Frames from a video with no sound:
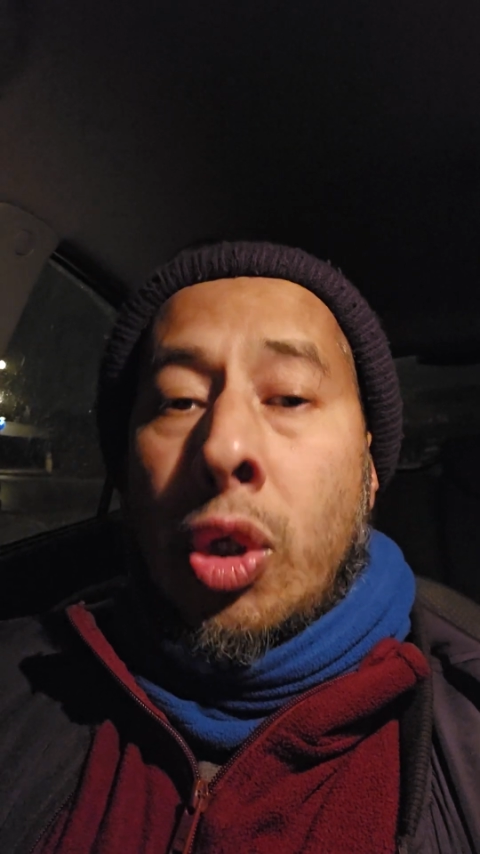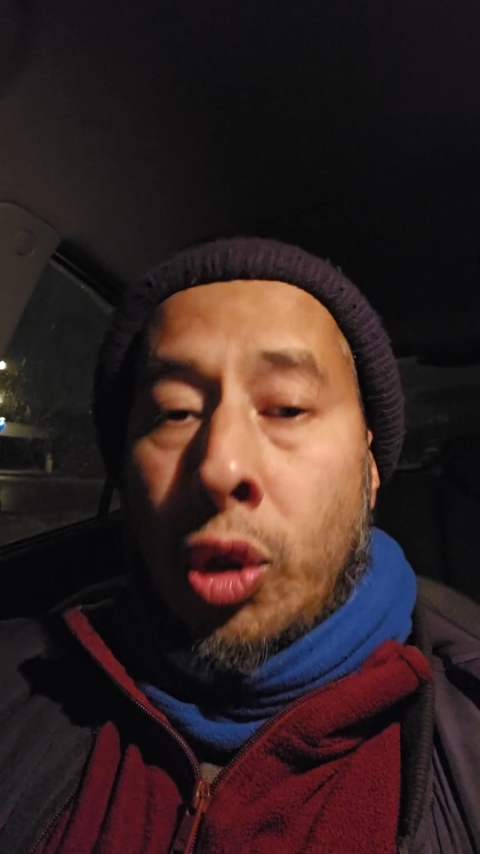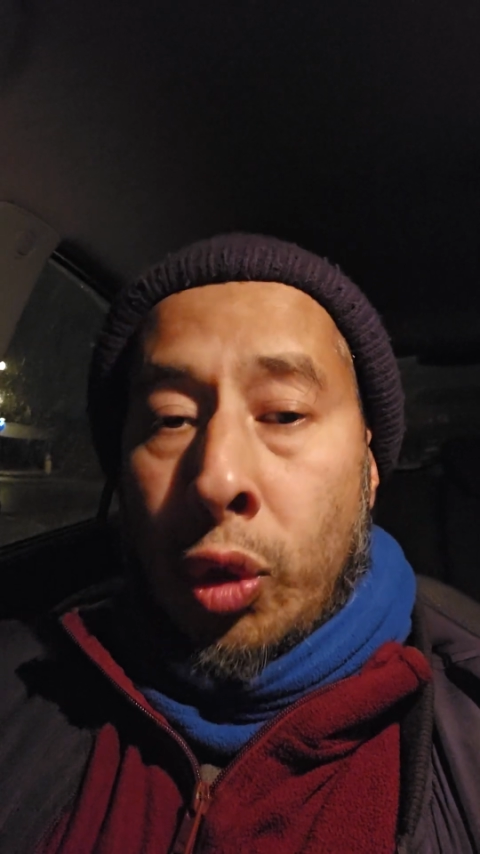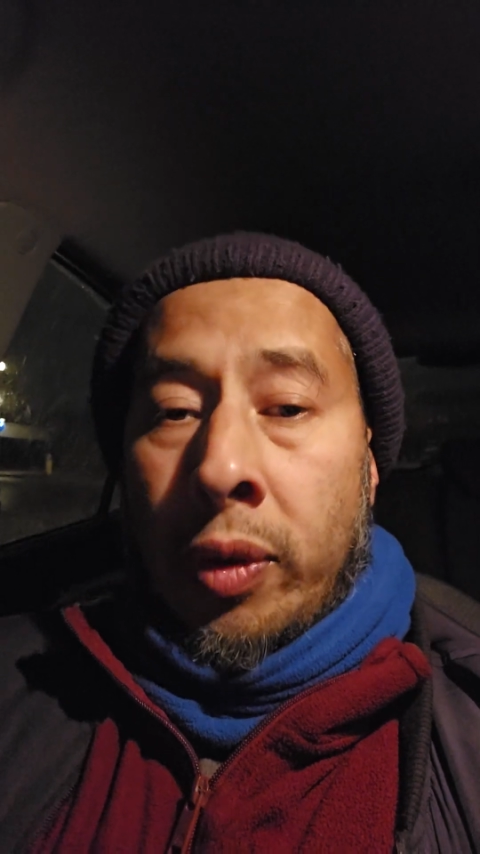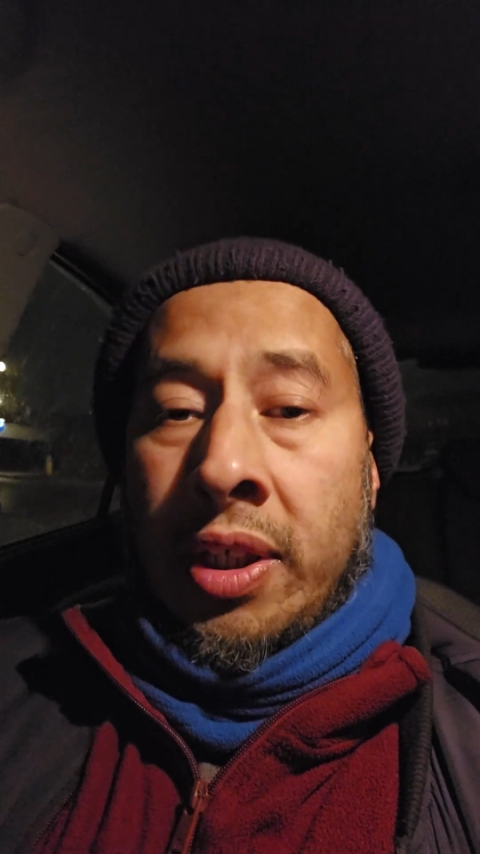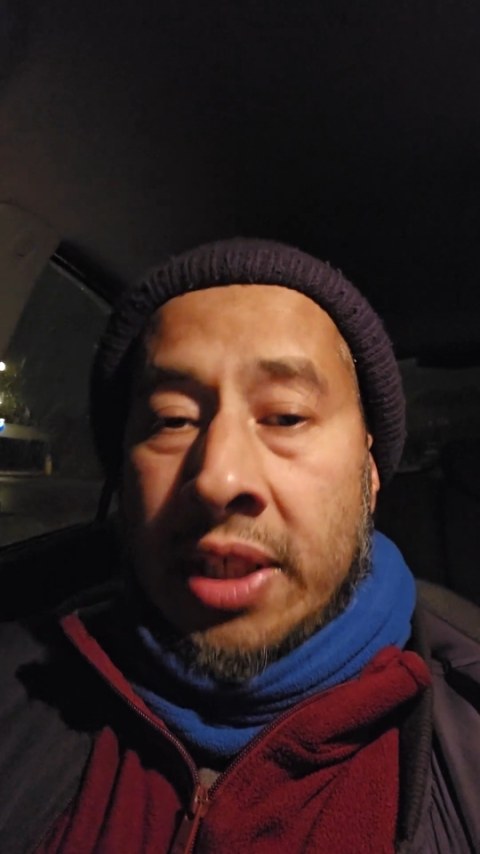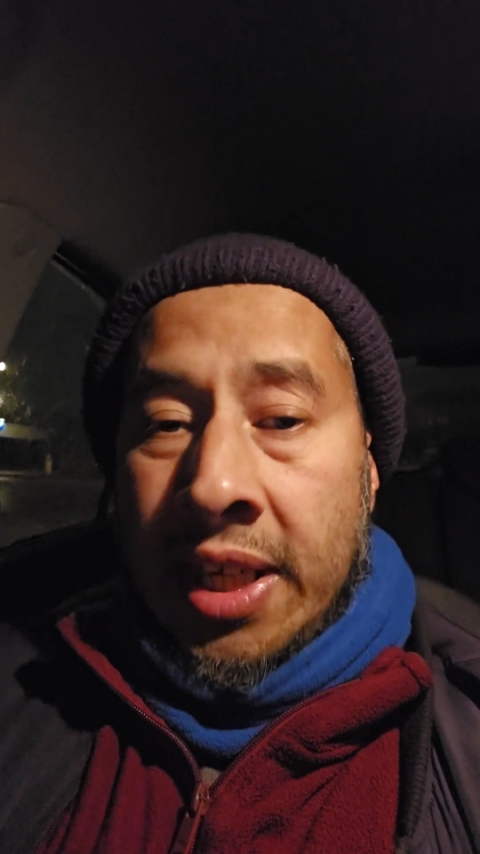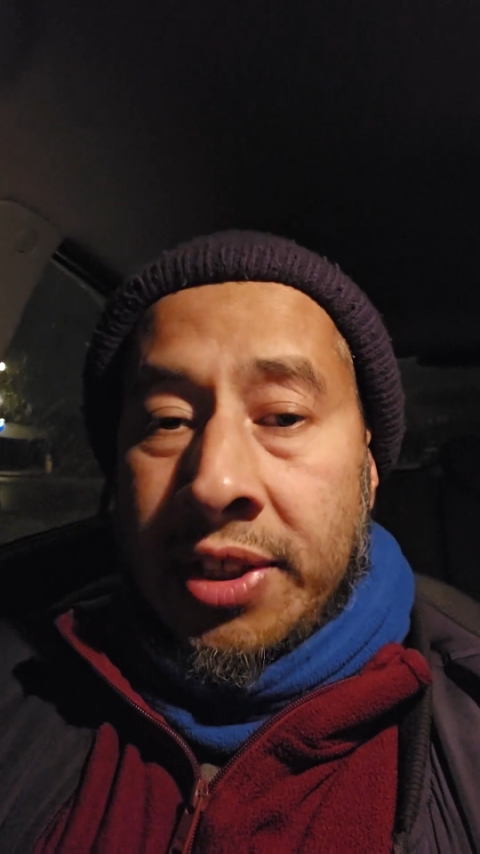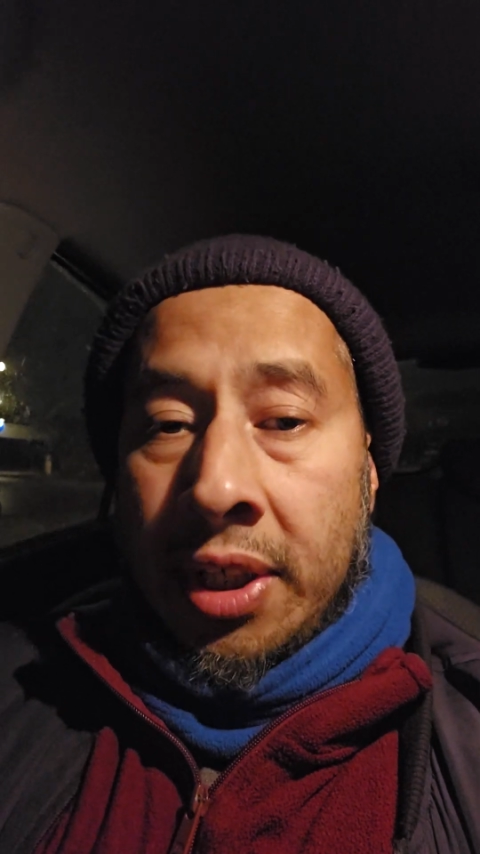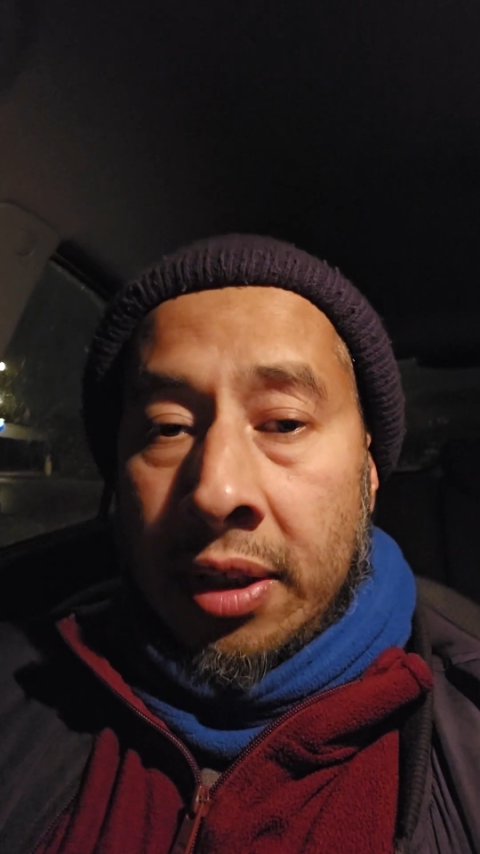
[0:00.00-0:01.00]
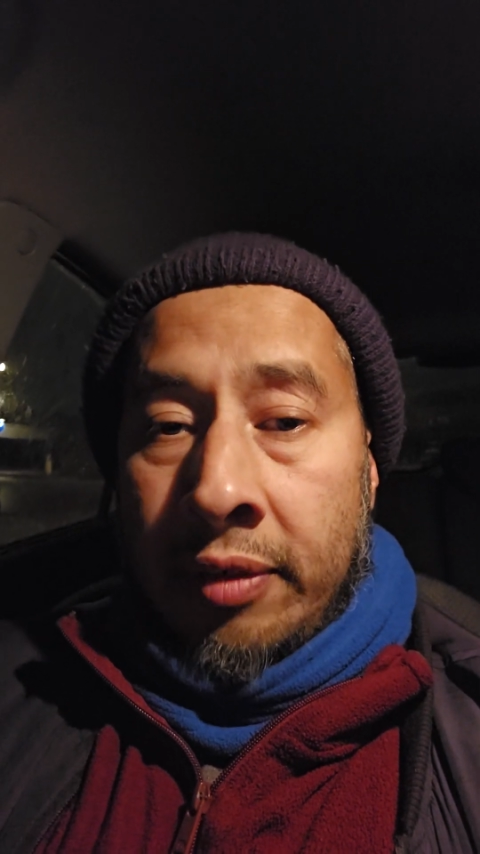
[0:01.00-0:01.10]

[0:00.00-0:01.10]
dual nature.